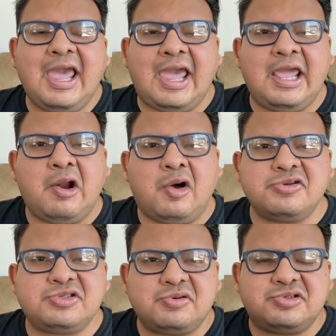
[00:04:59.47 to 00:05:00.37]
and
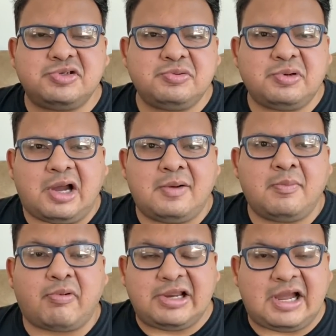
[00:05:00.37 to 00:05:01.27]
also to
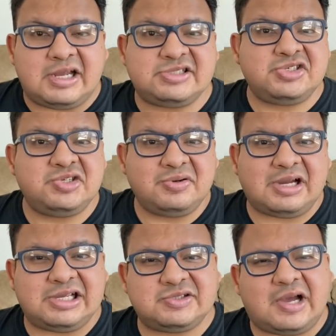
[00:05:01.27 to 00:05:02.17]
bring content to you
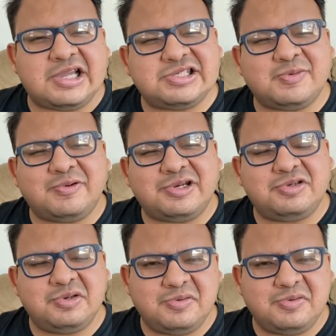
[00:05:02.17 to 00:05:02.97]
guys. So I just wouldn't do